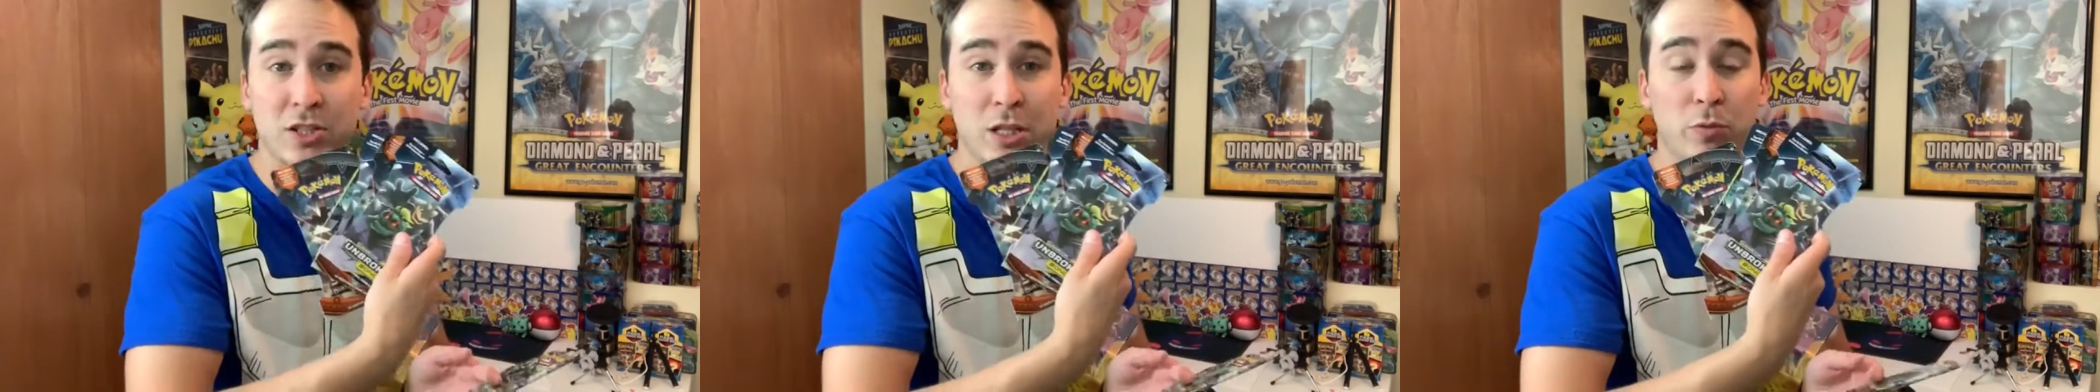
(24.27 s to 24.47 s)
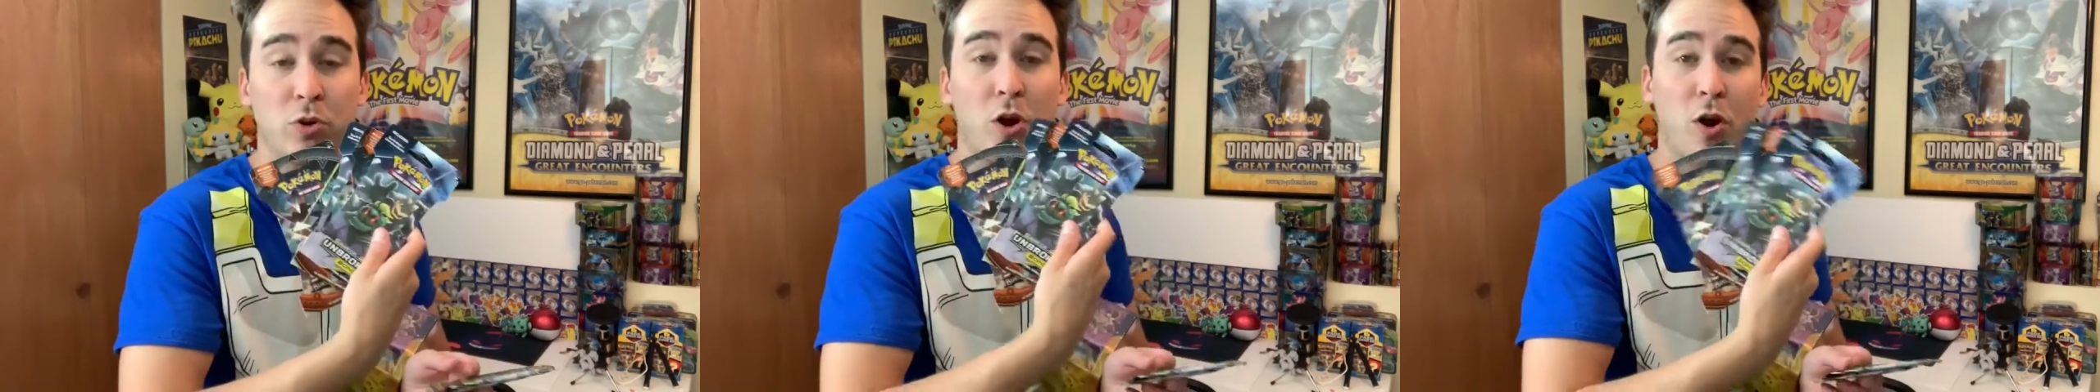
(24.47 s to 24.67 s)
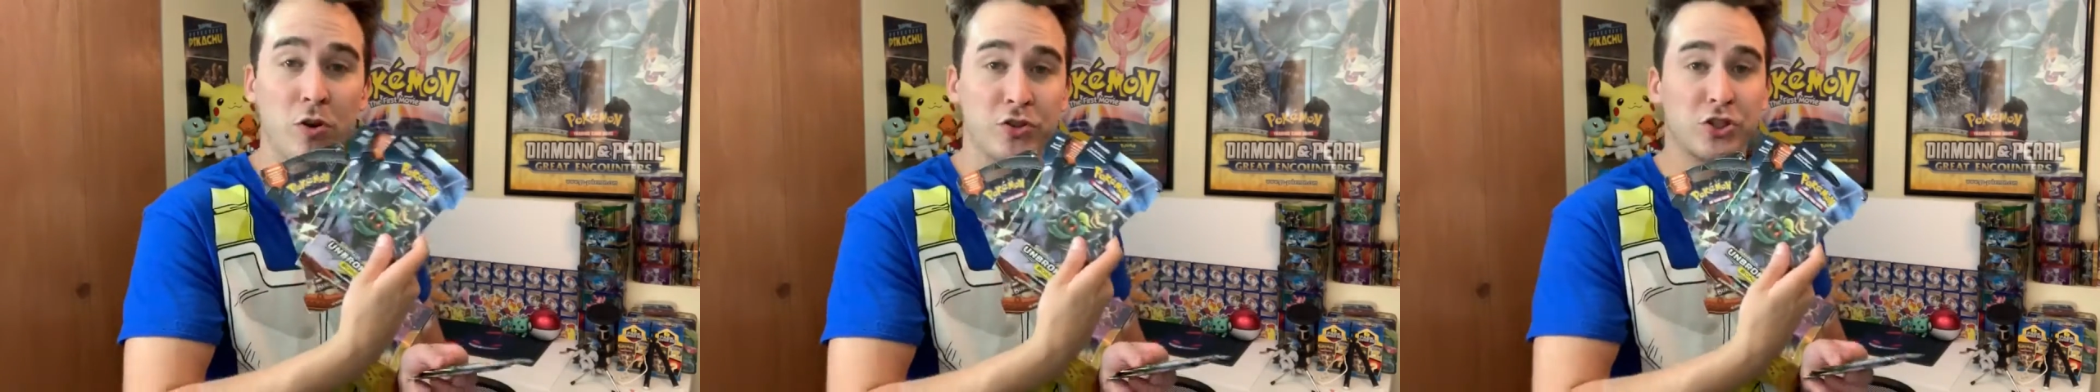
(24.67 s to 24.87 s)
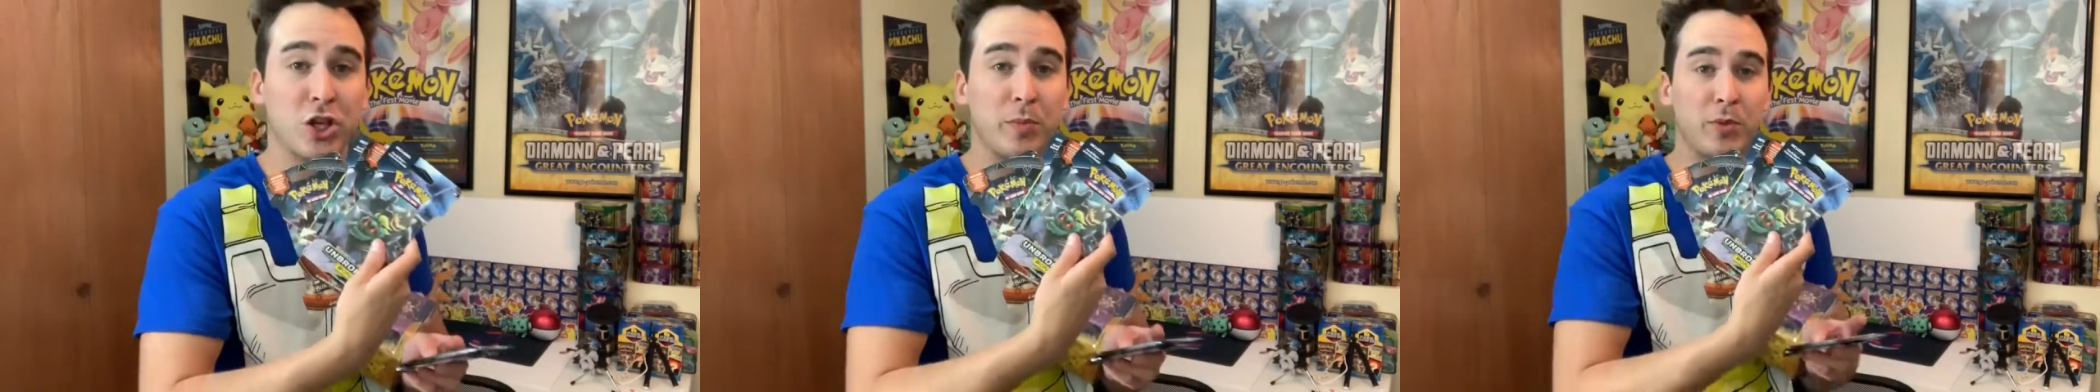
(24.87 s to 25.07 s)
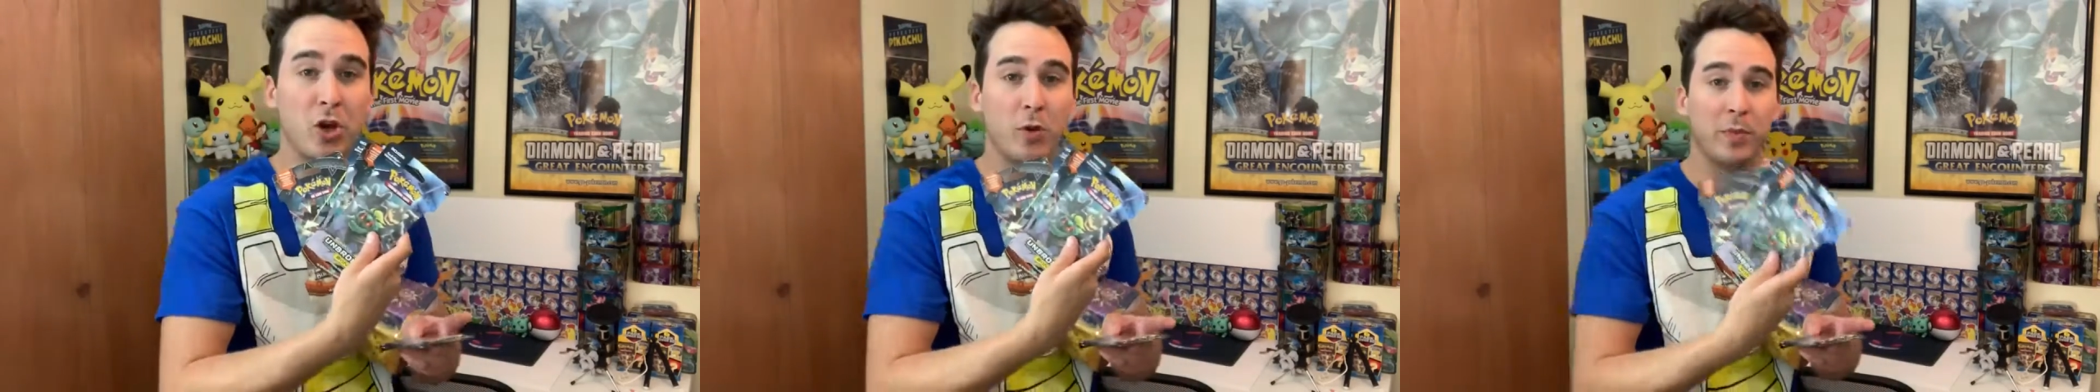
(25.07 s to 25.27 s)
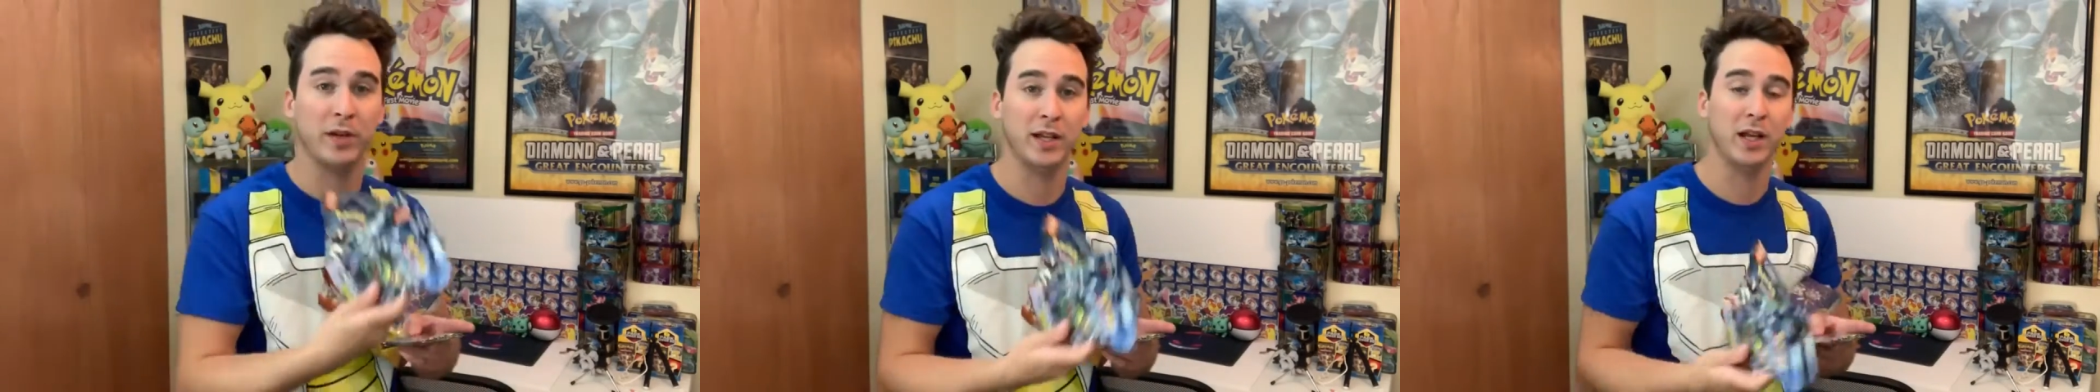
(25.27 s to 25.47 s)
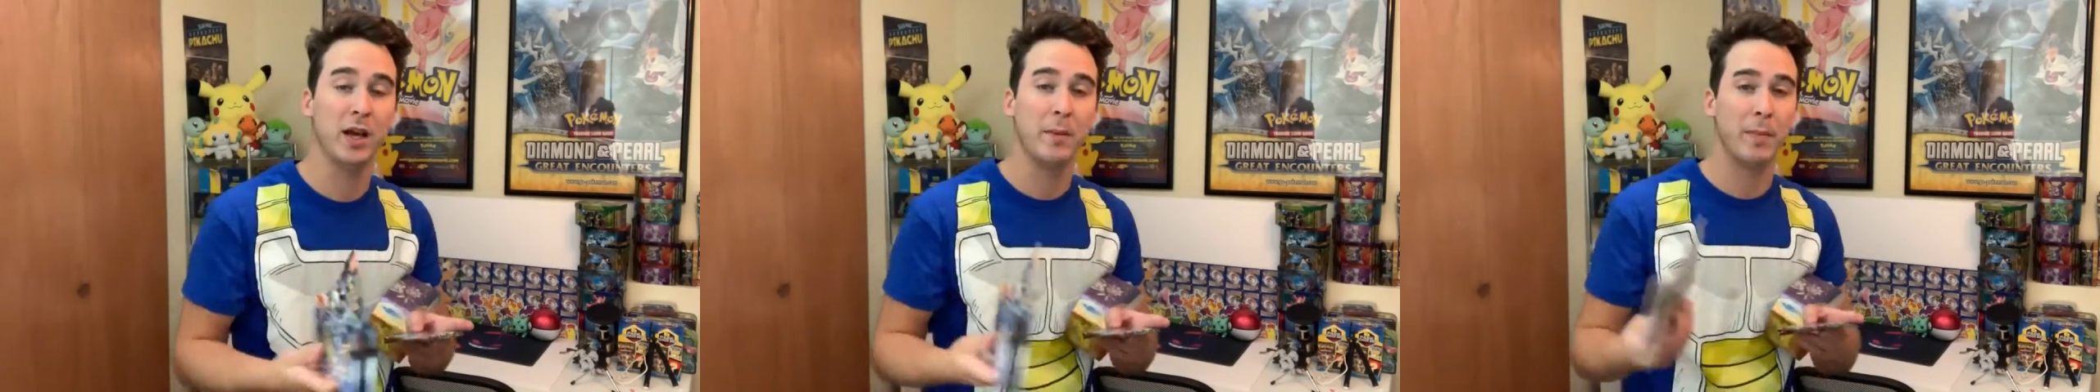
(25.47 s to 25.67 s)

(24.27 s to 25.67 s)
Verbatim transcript: that we're also gonna be opening.